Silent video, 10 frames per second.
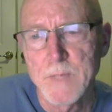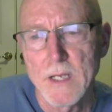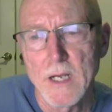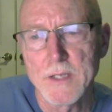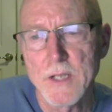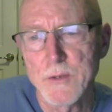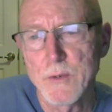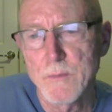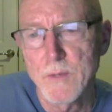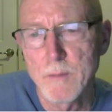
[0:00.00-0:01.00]

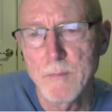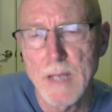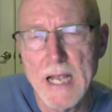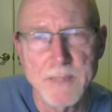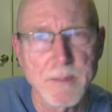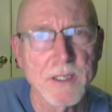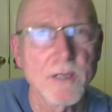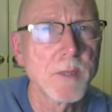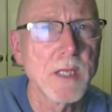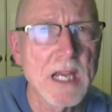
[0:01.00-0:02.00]
Another aspect
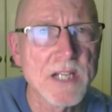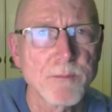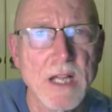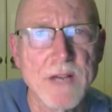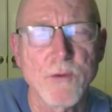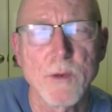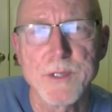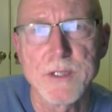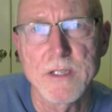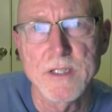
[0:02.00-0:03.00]
of communication
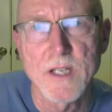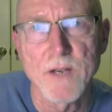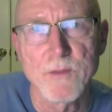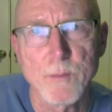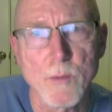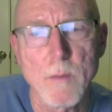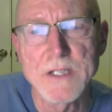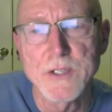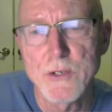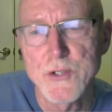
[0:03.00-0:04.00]
platform is it discoverable
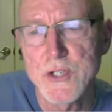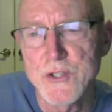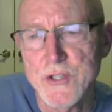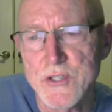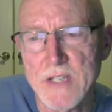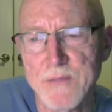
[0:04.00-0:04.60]
by search engines,